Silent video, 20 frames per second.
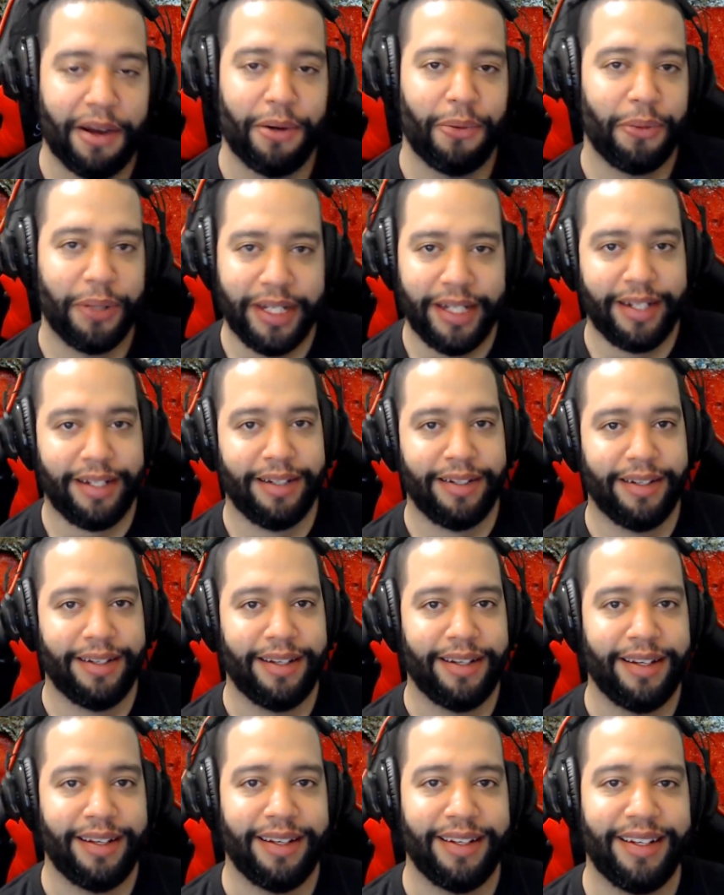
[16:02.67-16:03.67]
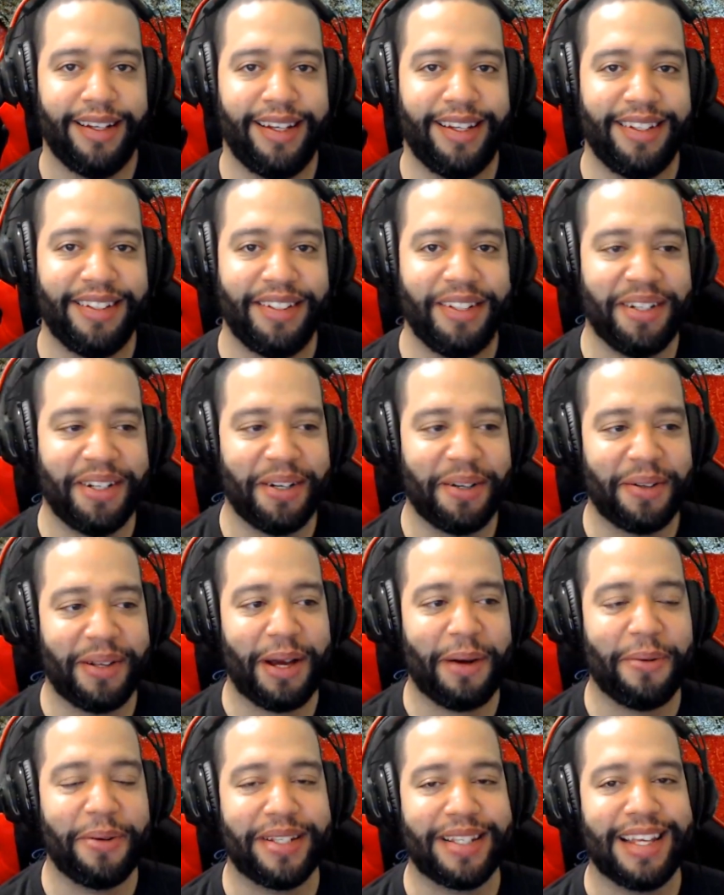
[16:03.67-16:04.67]
read. You know,
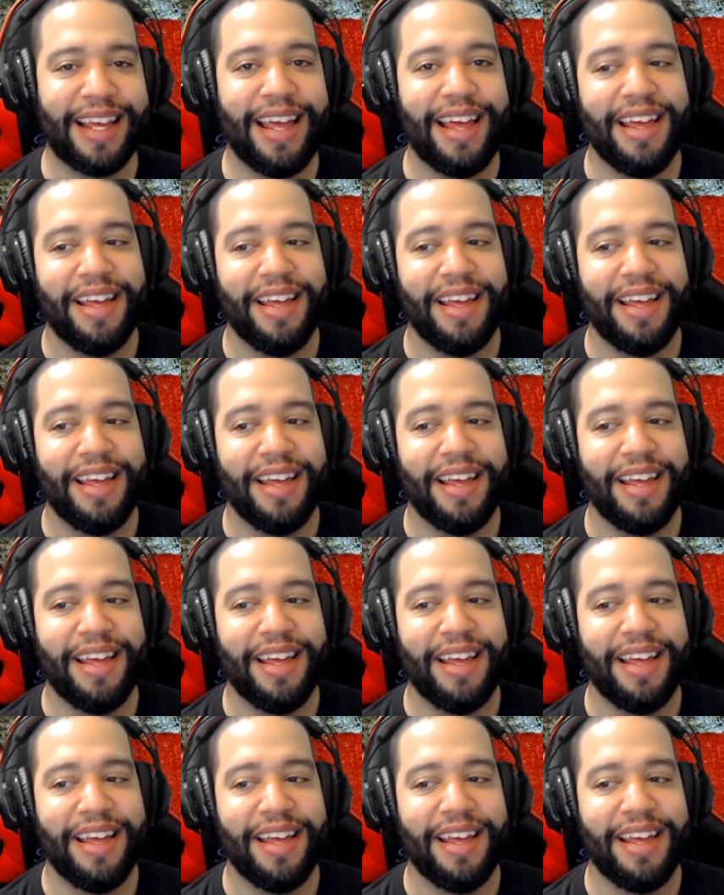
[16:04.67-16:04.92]
that was